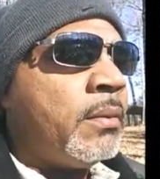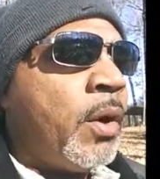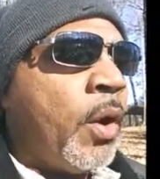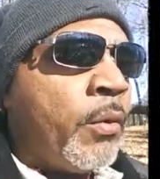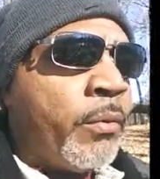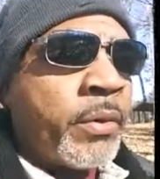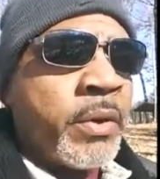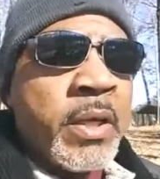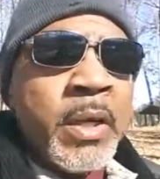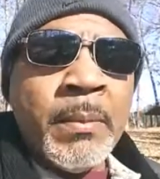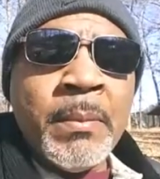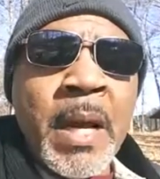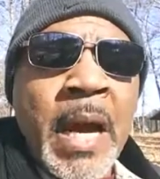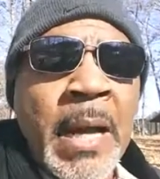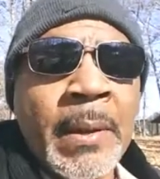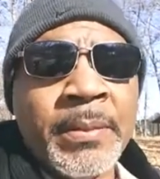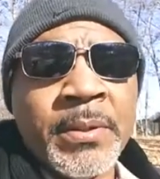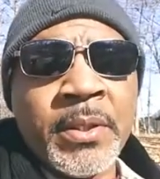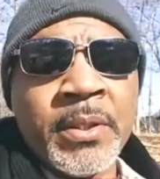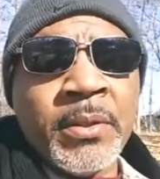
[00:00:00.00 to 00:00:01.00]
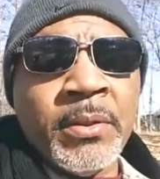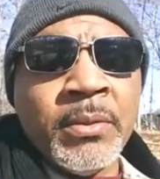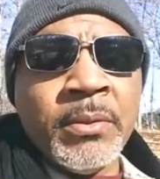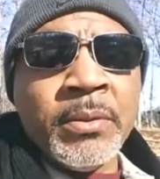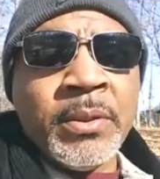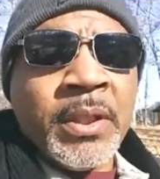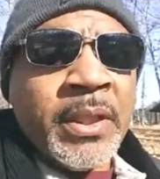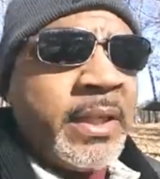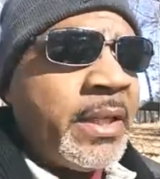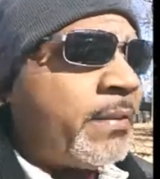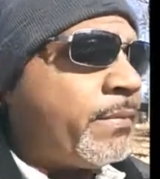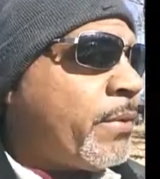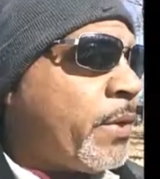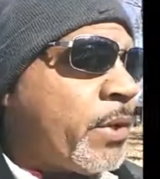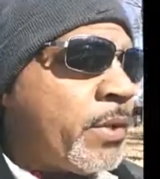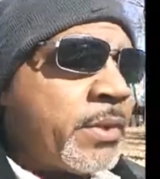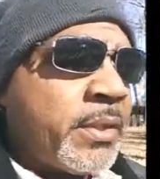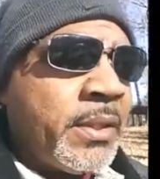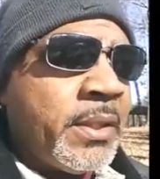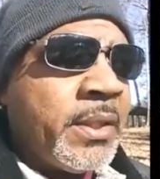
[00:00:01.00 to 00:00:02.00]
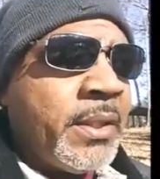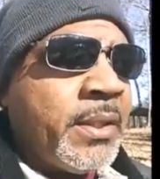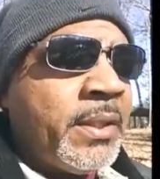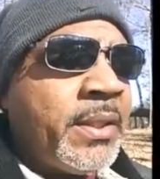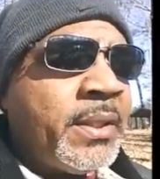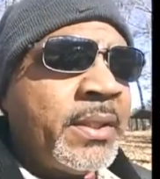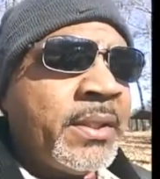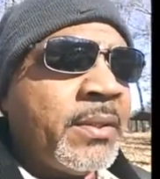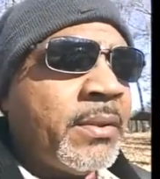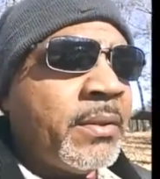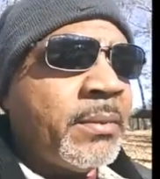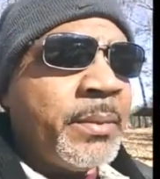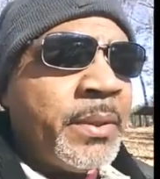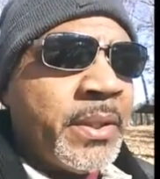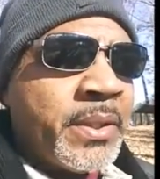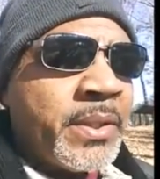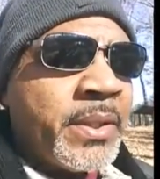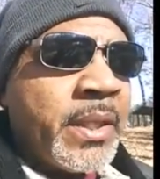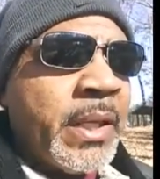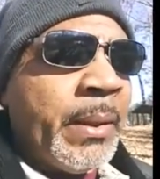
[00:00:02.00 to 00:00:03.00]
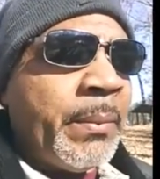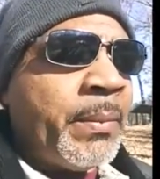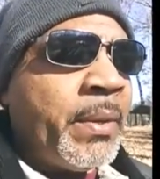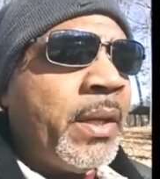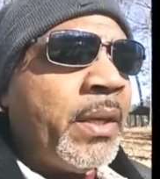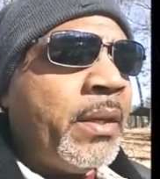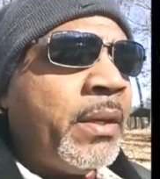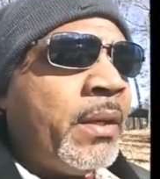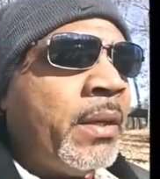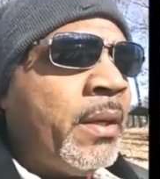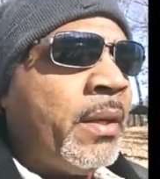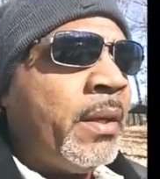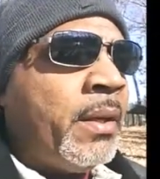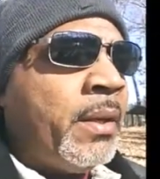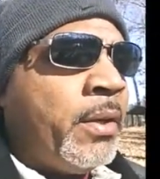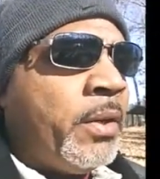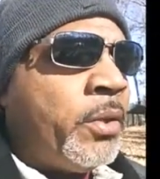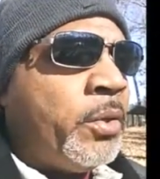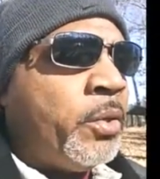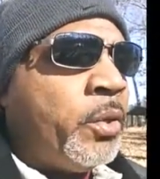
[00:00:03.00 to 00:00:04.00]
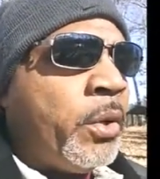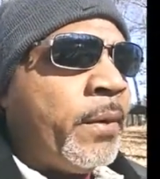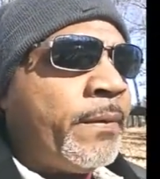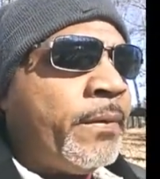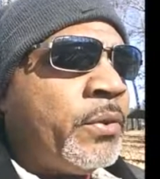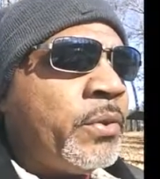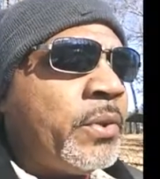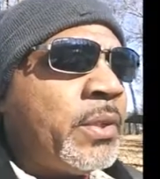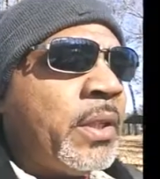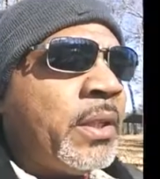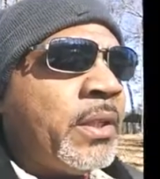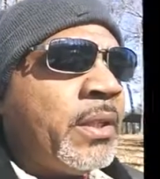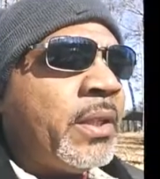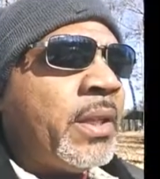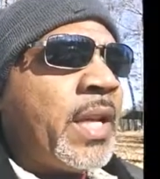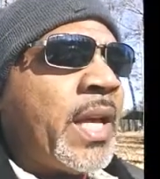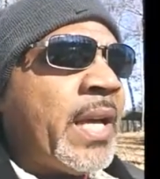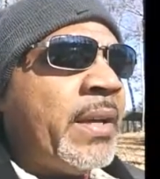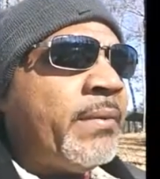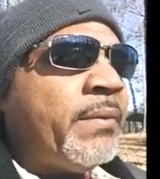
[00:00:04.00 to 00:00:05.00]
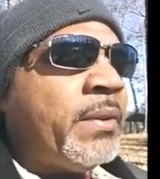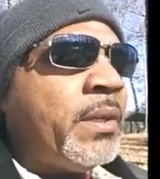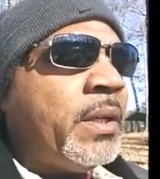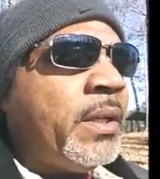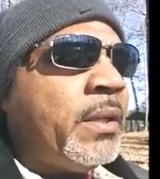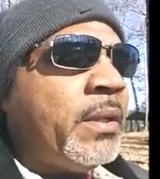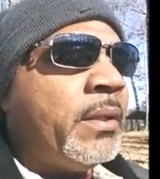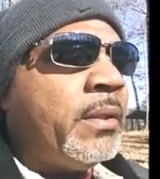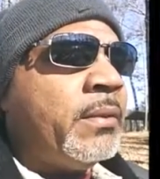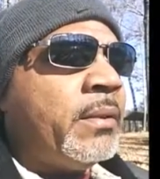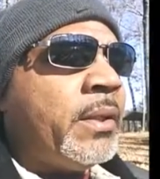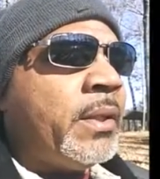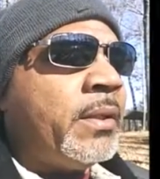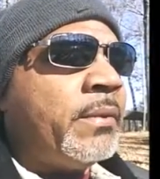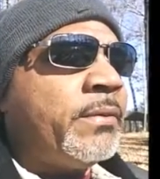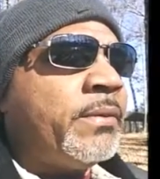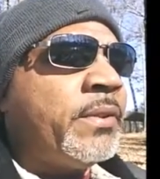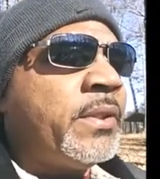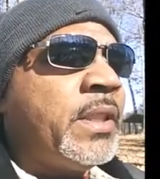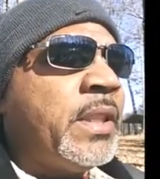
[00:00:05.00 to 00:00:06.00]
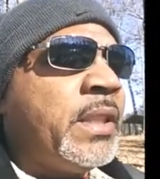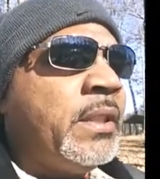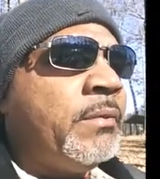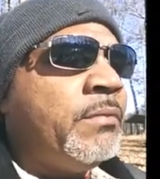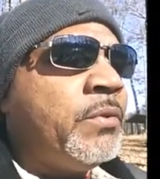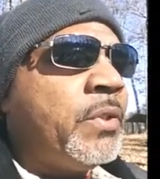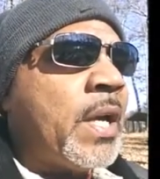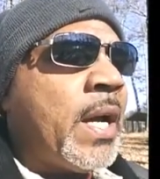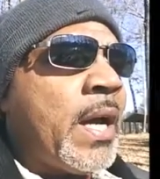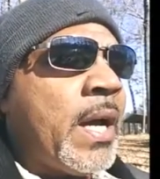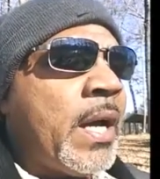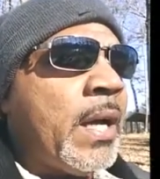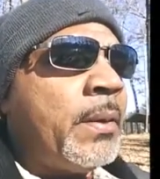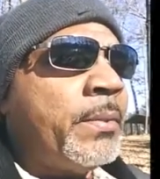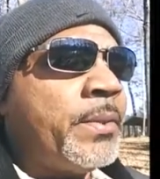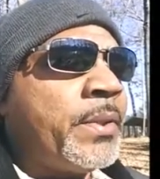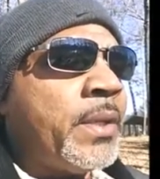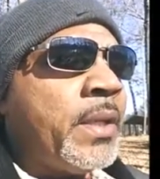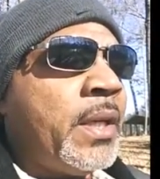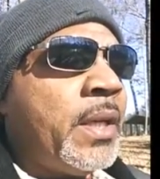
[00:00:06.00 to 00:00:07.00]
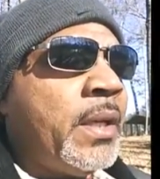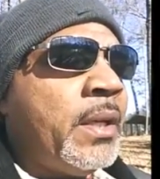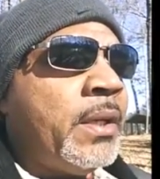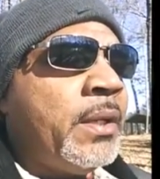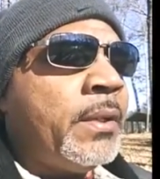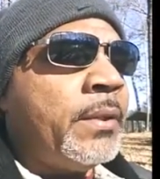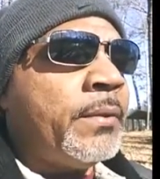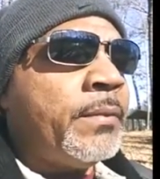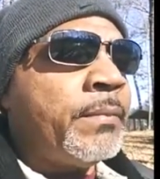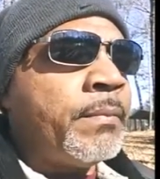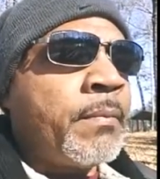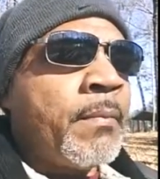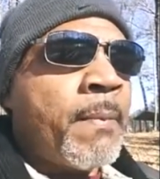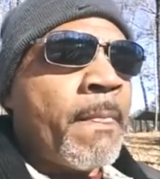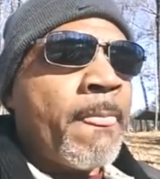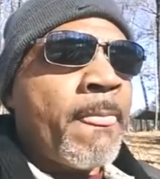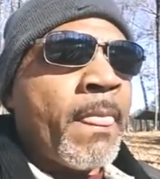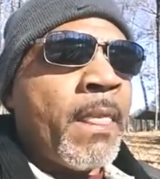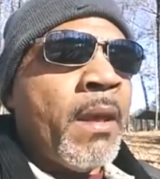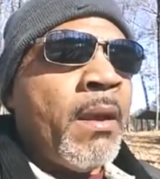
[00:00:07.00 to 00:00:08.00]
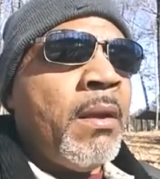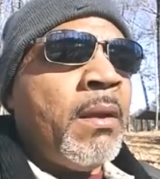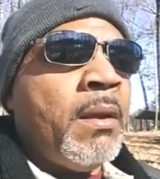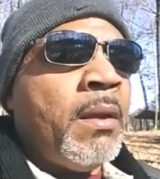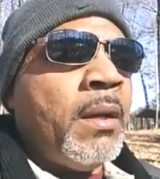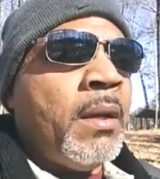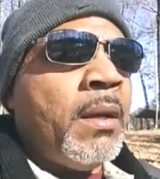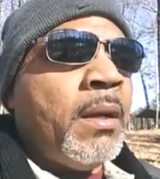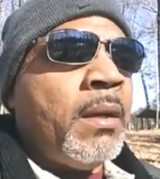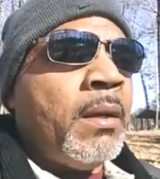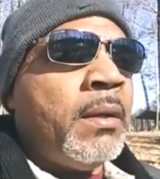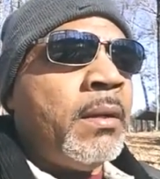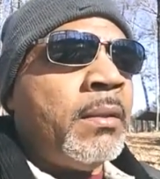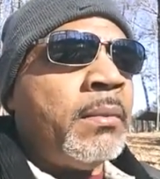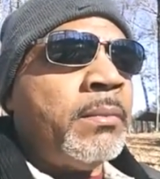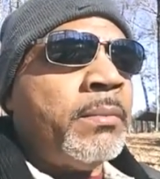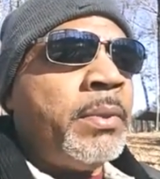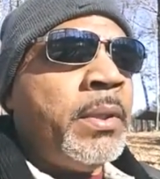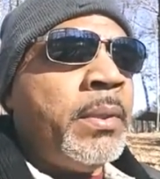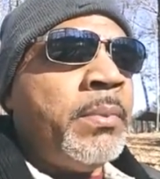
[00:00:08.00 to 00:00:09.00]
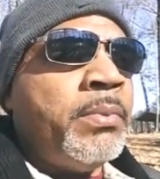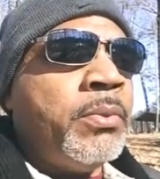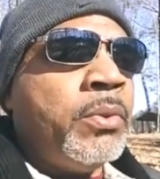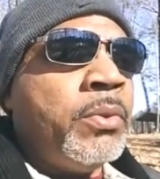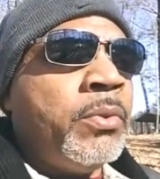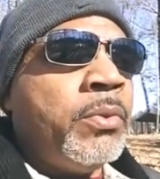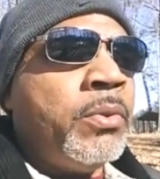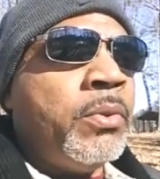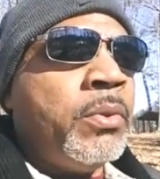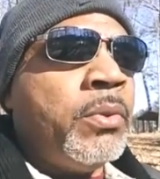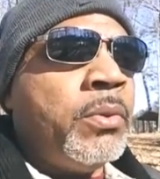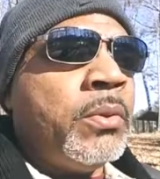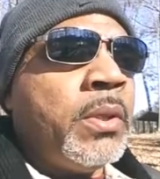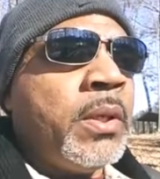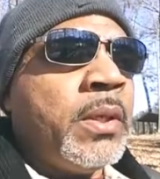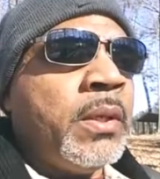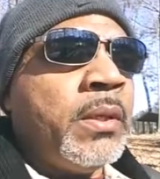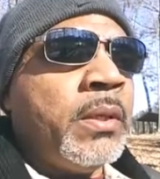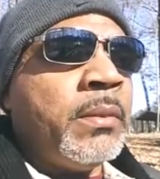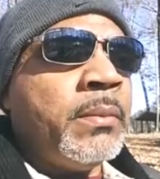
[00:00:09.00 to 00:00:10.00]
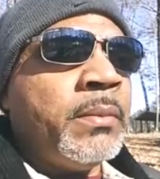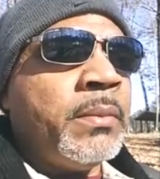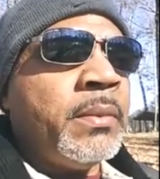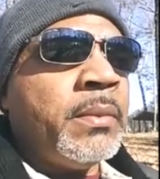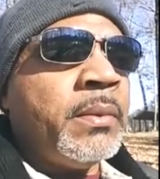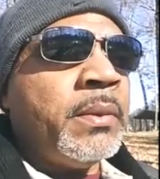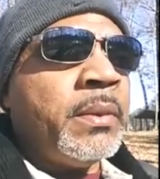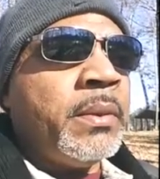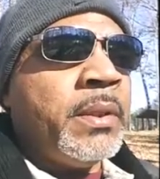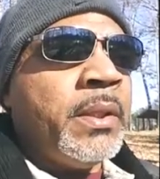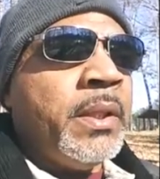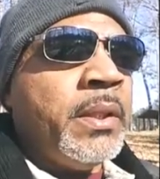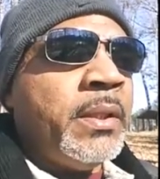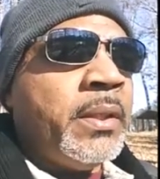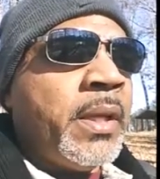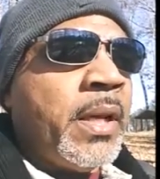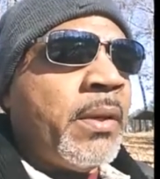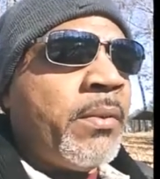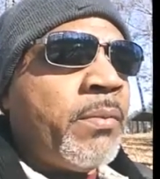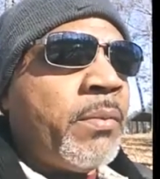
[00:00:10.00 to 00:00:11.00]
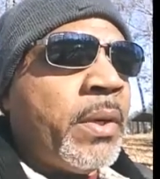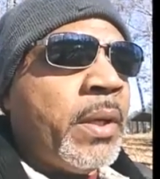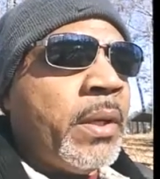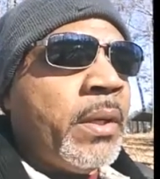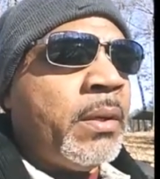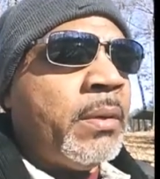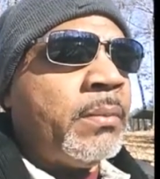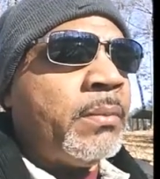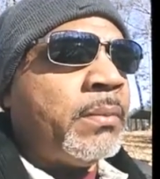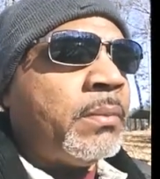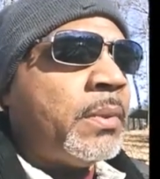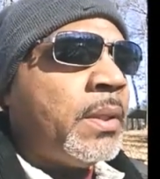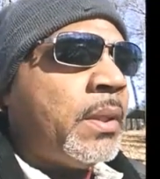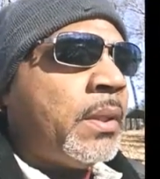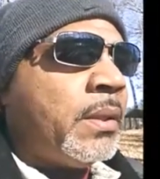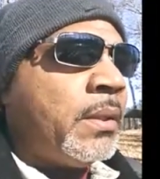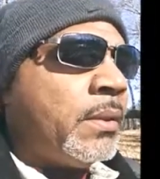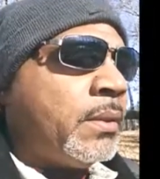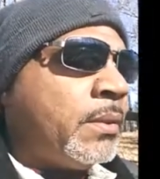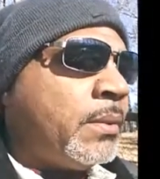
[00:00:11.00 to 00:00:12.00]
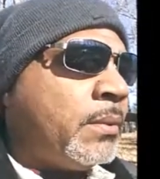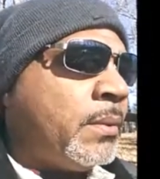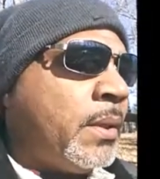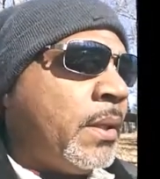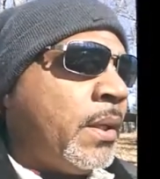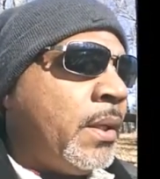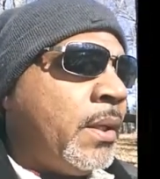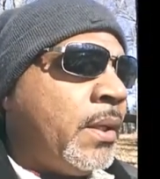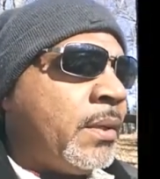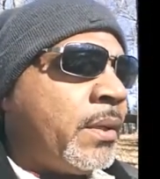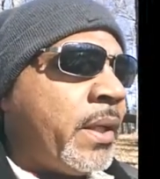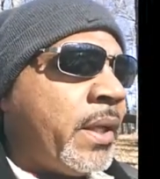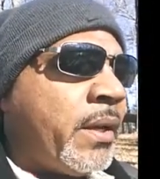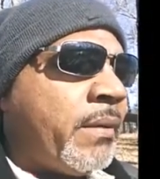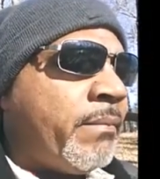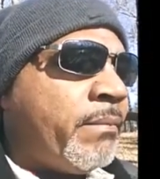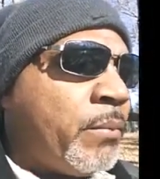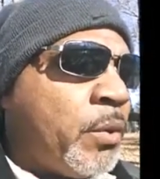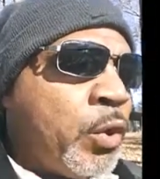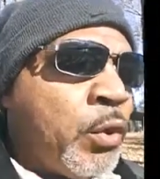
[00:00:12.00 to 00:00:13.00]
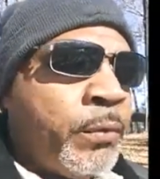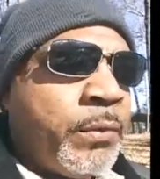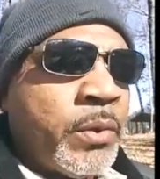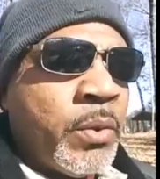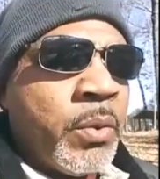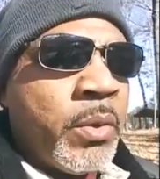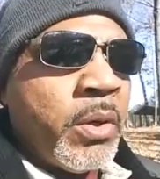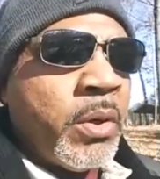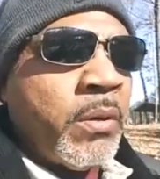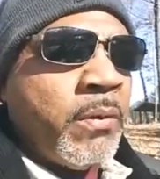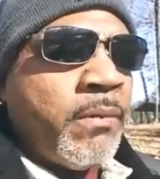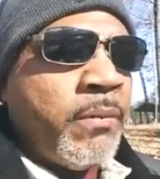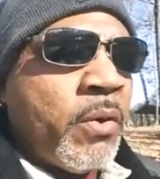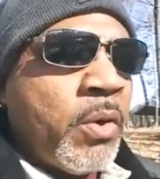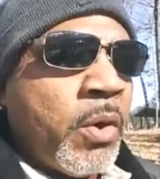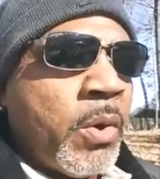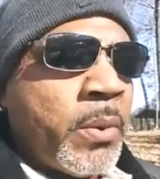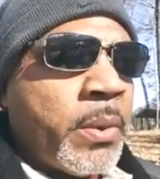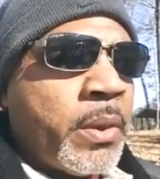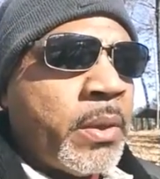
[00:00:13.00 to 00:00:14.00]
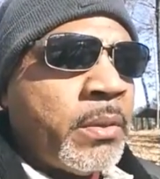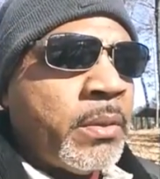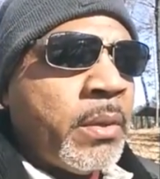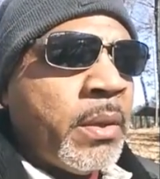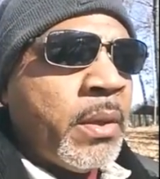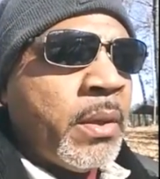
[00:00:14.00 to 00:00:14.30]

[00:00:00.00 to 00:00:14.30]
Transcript: overcome obstacles and adversity. It's going to be the same thing. If you study the life of Steve Jobs and people in that realm that have moved the world forward,